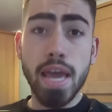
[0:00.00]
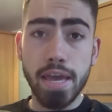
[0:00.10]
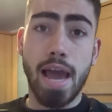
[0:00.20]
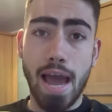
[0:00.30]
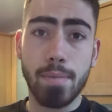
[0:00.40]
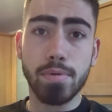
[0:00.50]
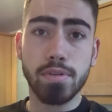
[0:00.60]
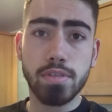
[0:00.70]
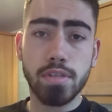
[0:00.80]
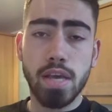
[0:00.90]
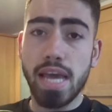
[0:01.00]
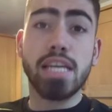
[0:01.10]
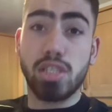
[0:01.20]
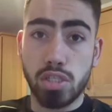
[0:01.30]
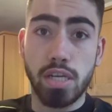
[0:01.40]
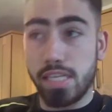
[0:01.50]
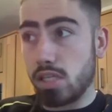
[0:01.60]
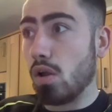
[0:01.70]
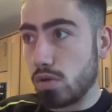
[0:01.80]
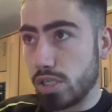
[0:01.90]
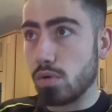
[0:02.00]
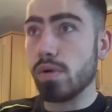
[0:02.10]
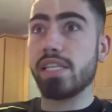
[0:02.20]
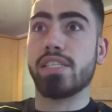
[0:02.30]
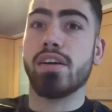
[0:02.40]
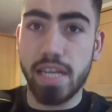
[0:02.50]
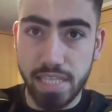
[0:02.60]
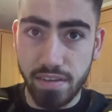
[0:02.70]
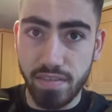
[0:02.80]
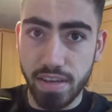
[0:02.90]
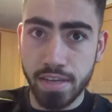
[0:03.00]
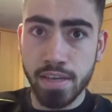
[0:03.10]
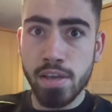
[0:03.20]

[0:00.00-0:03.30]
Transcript: It happens. It's, it's logical, it's scientific.